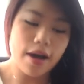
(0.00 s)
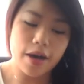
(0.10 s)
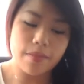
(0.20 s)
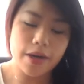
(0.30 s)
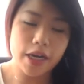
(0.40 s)

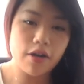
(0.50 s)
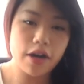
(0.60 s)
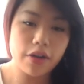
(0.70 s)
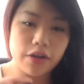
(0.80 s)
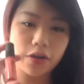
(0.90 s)
I
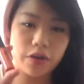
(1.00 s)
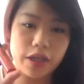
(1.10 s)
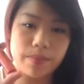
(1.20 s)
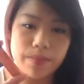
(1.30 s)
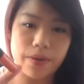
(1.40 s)
got another
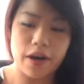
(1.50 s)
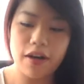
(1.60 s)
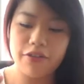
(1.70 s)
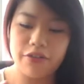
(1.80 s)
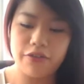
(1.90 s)

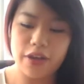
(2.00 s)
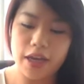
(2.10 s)
Creampuff,